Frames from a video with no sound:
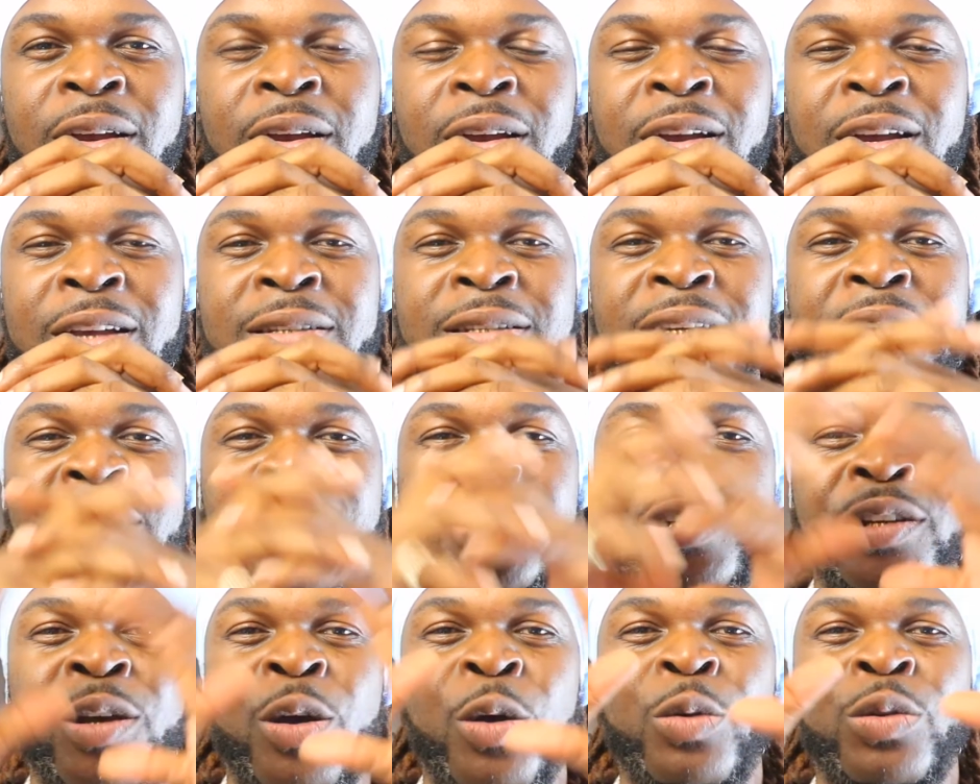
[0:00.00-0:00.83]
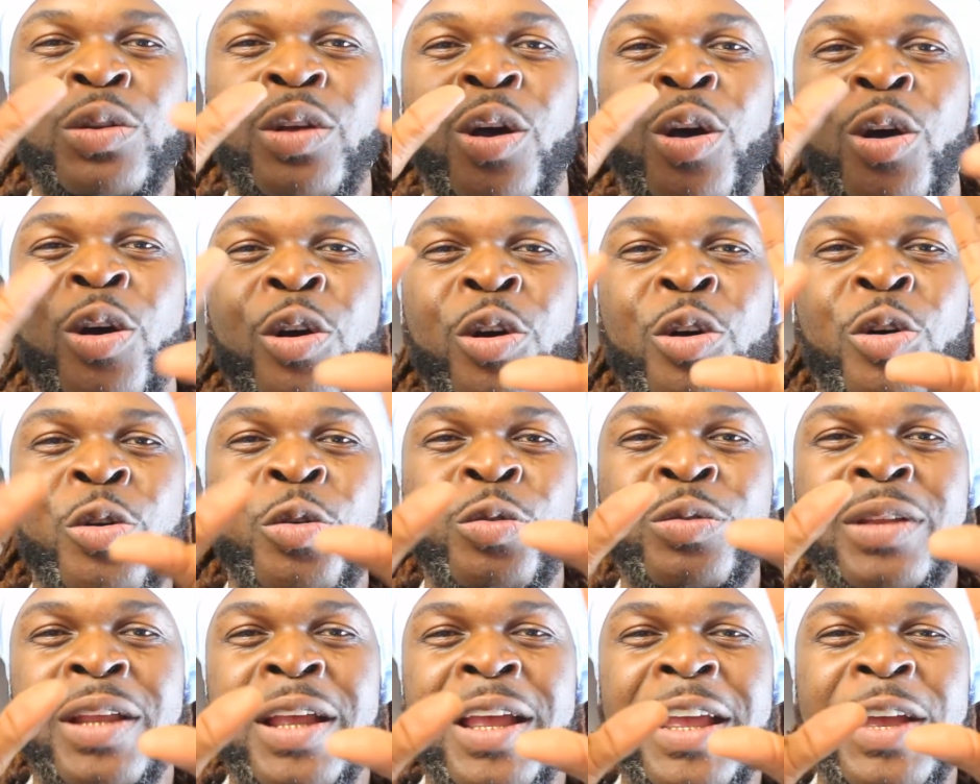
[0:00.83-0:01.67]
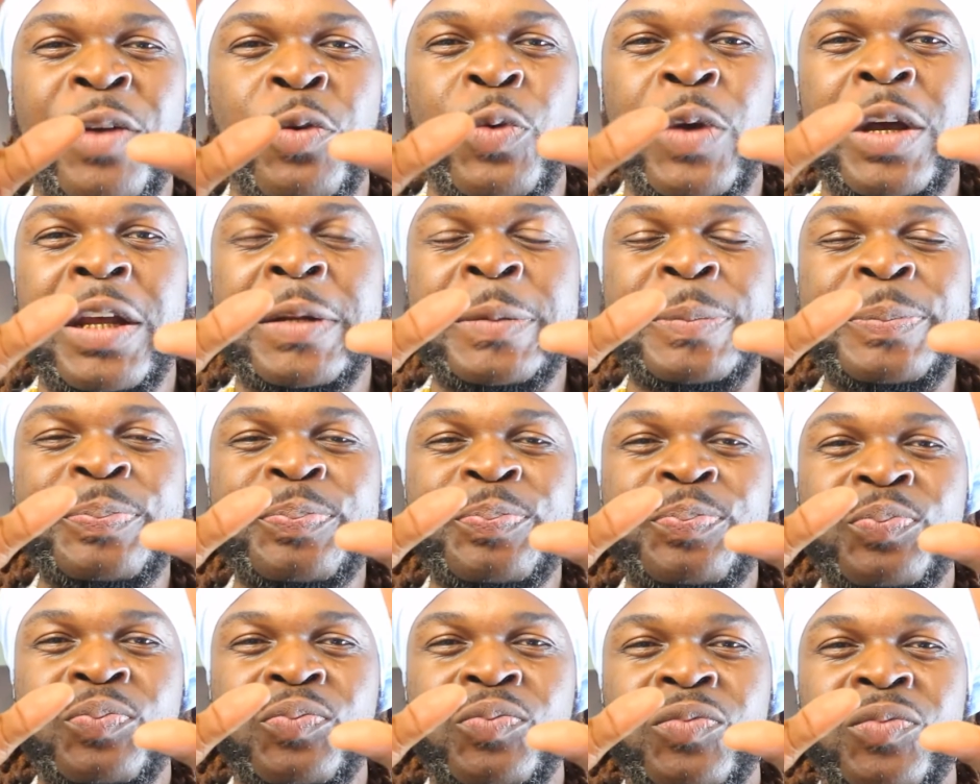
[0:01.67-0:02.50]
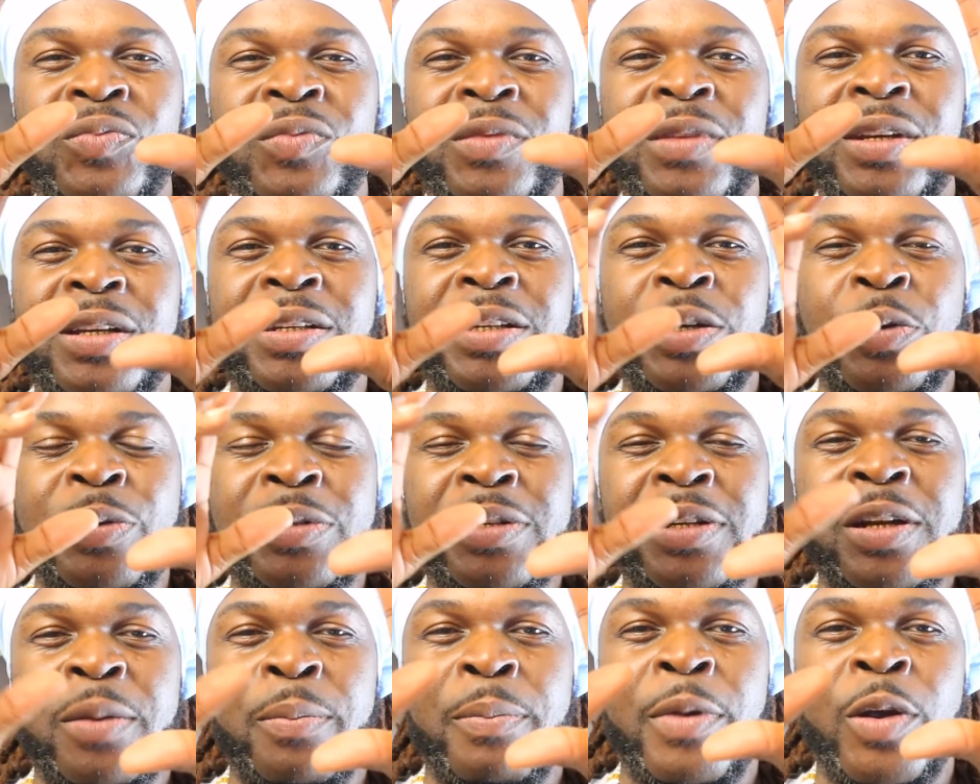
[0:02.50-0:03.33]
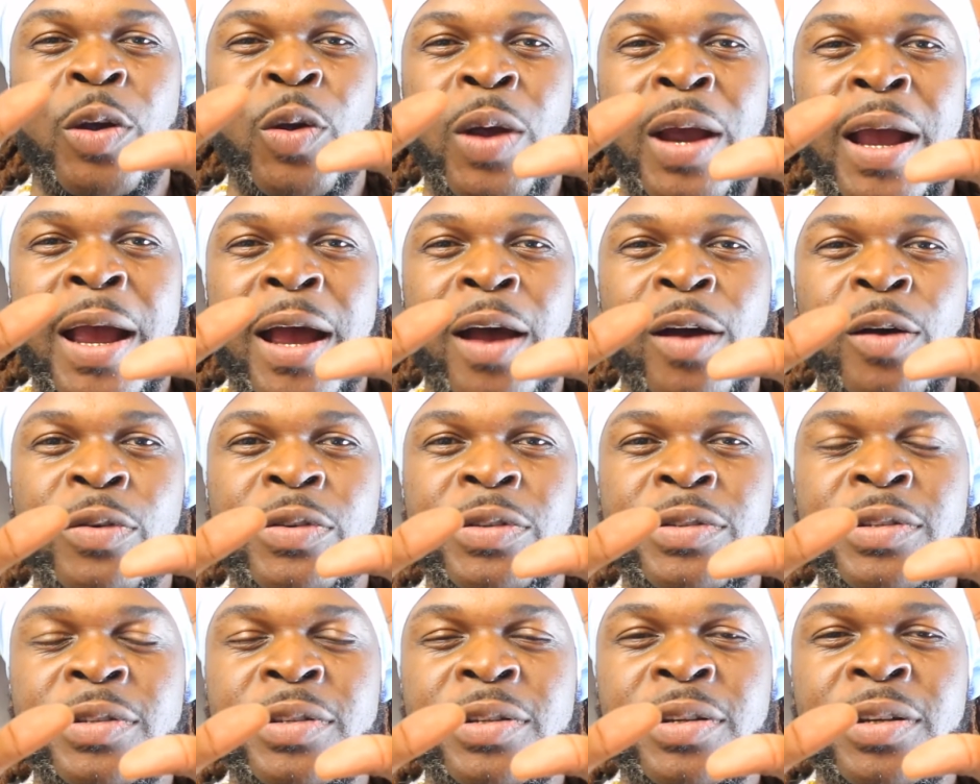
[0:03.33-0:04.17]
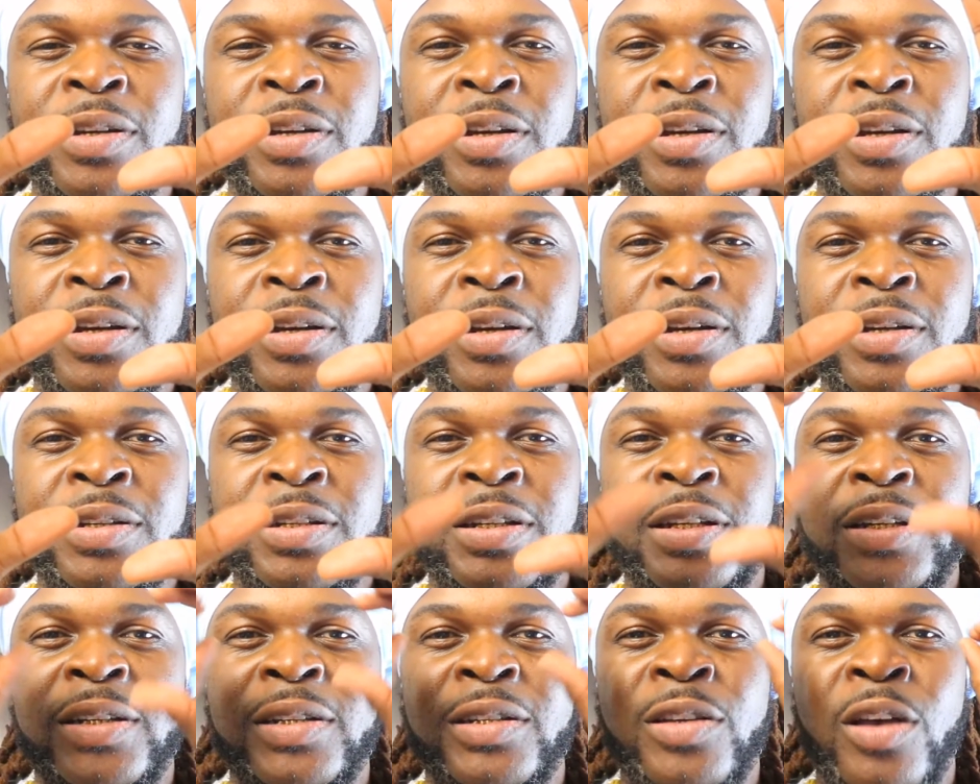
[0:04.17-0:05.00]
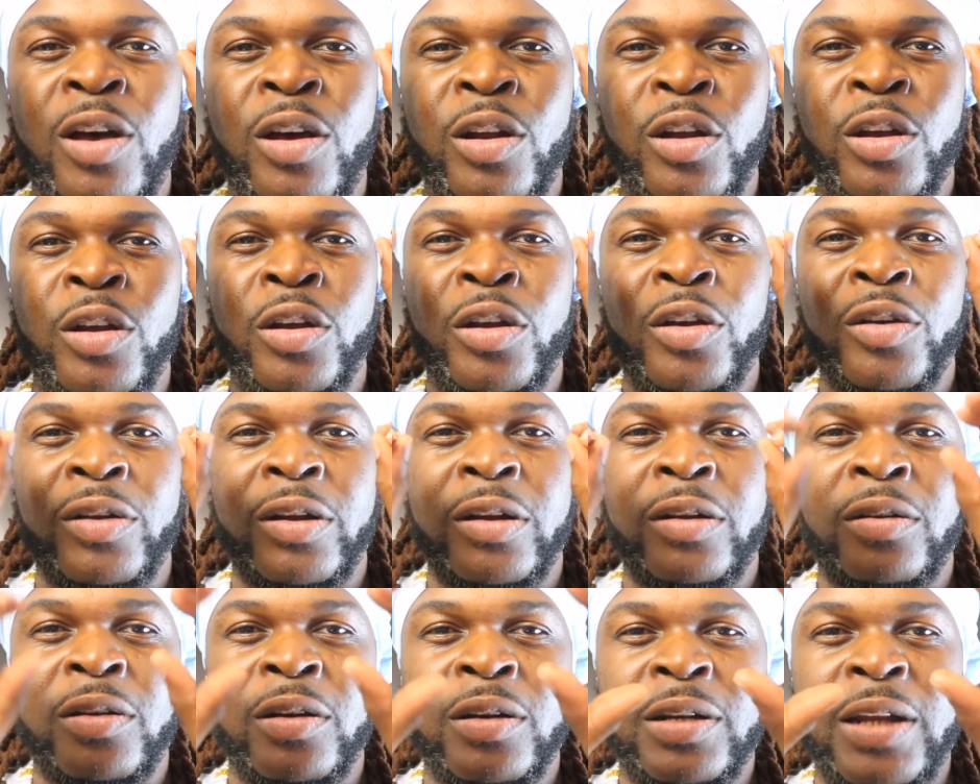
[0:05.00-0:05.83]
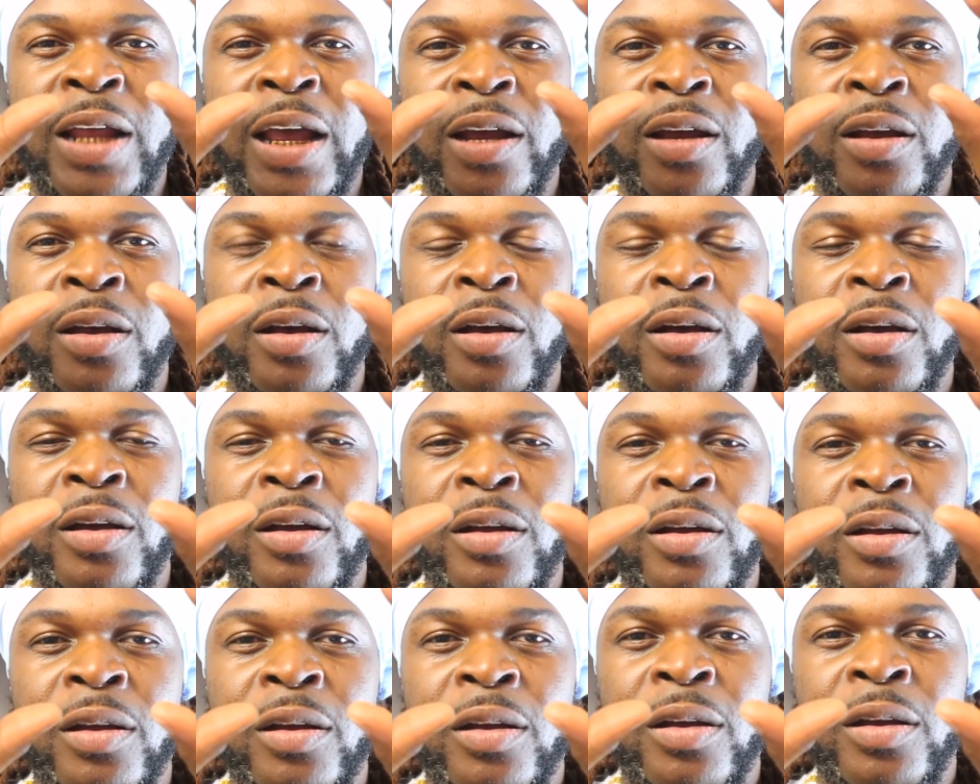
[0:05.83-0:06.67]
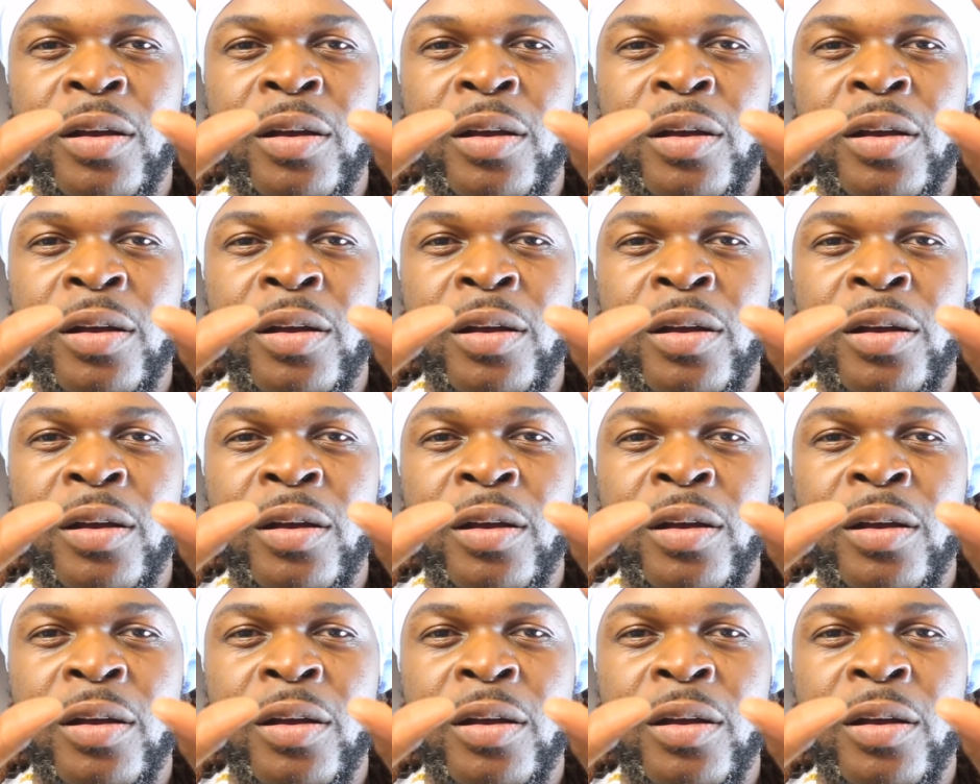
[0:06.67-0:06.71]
Because they showed the whole thing when she was in the mirror house. She saw the girl that looked like her.